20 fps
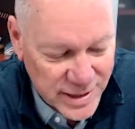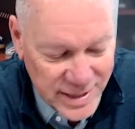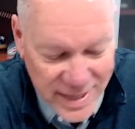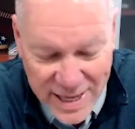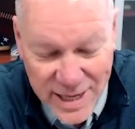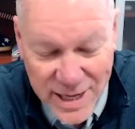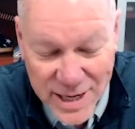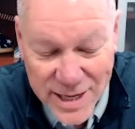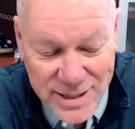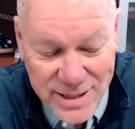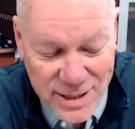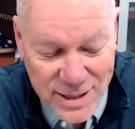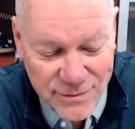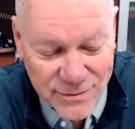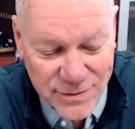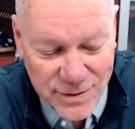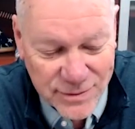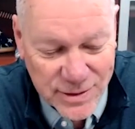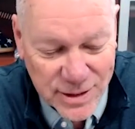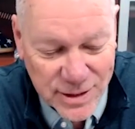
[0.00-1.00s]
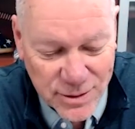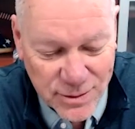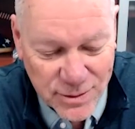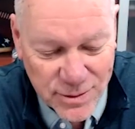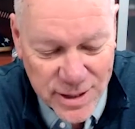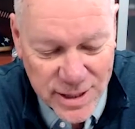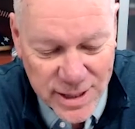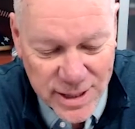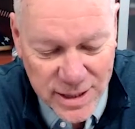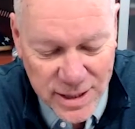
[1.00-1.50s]
dated
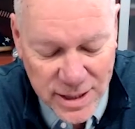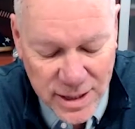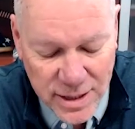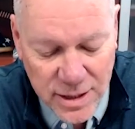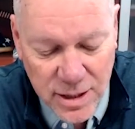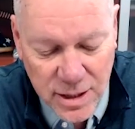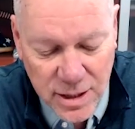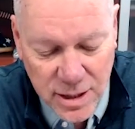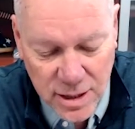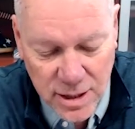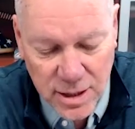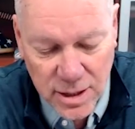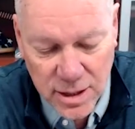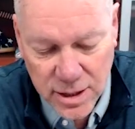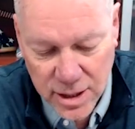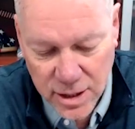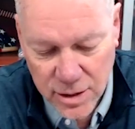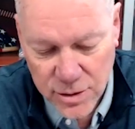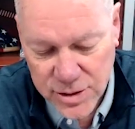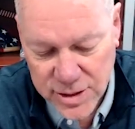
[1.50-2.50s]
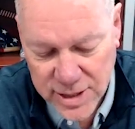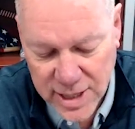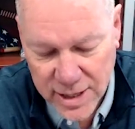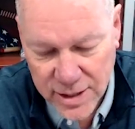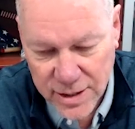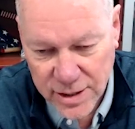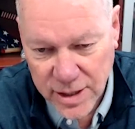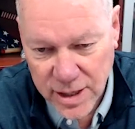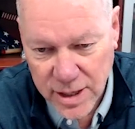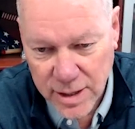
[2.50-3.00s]
1853. And then the other side of
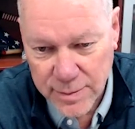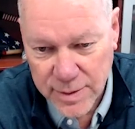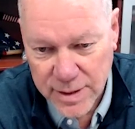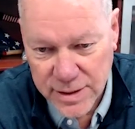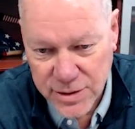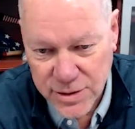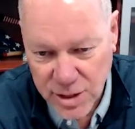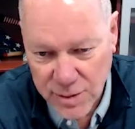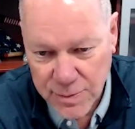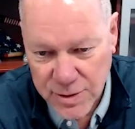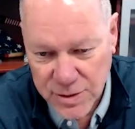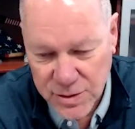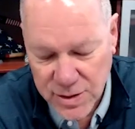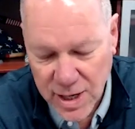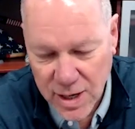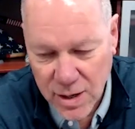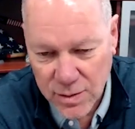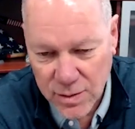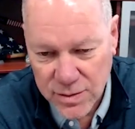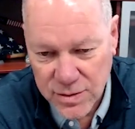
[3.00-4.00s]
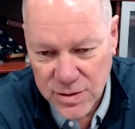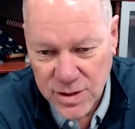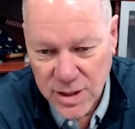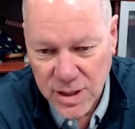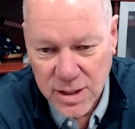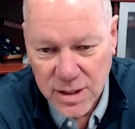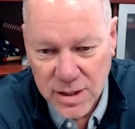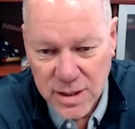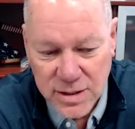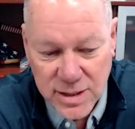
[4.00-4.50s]
the company, JP Sauer and
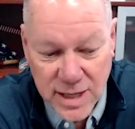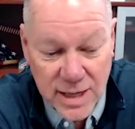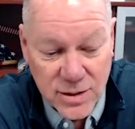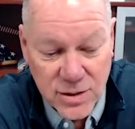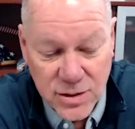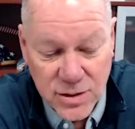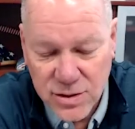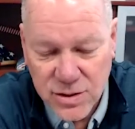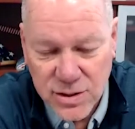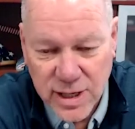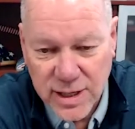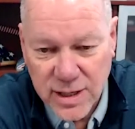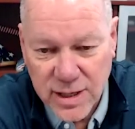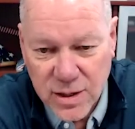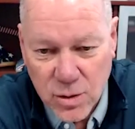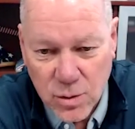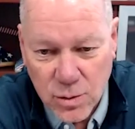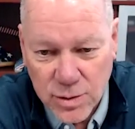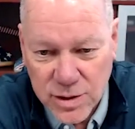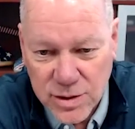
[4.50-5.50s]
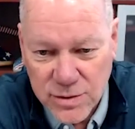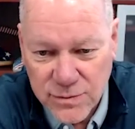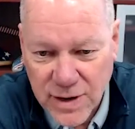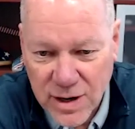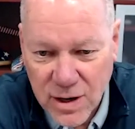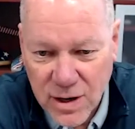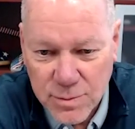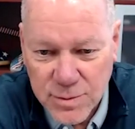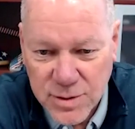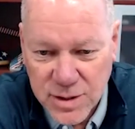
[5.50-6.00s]
Son, is actually the second oldest
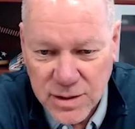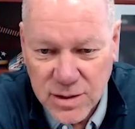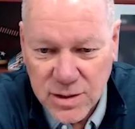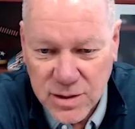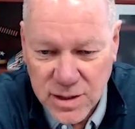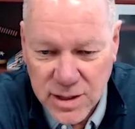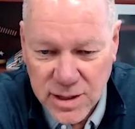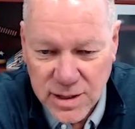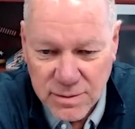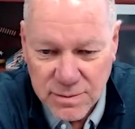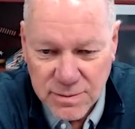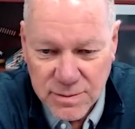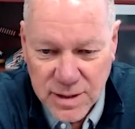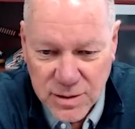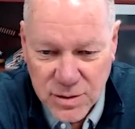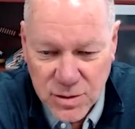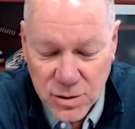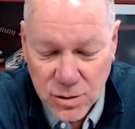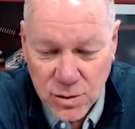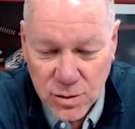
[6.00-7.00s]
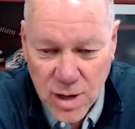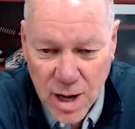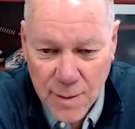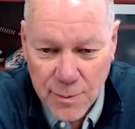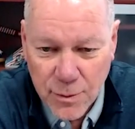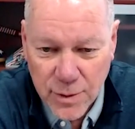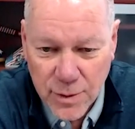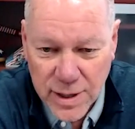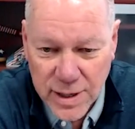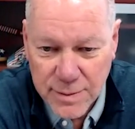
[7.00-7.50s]
firearms entity that's still
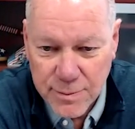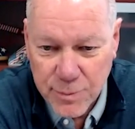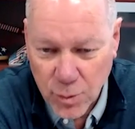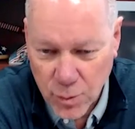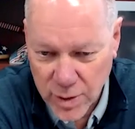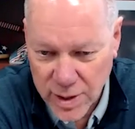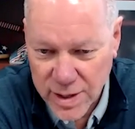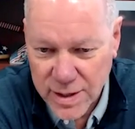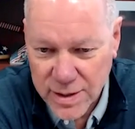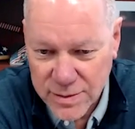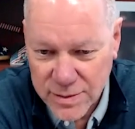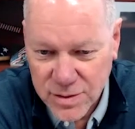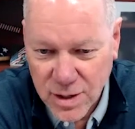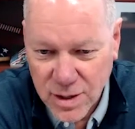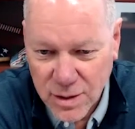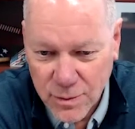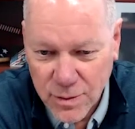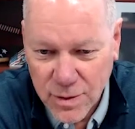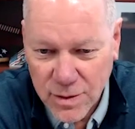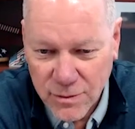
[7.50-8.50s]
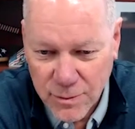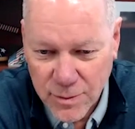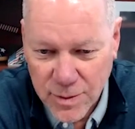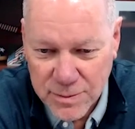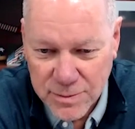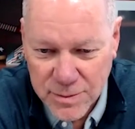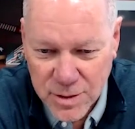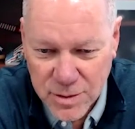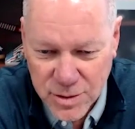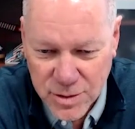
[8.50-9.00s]
operating. Beretta is, everybody
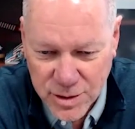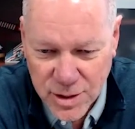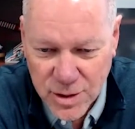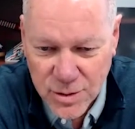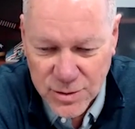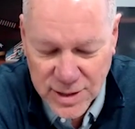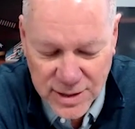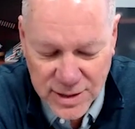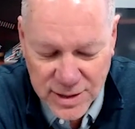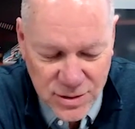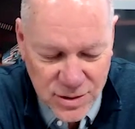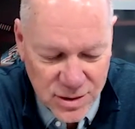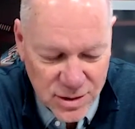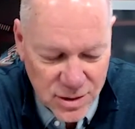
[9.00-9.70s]
usually knows that's the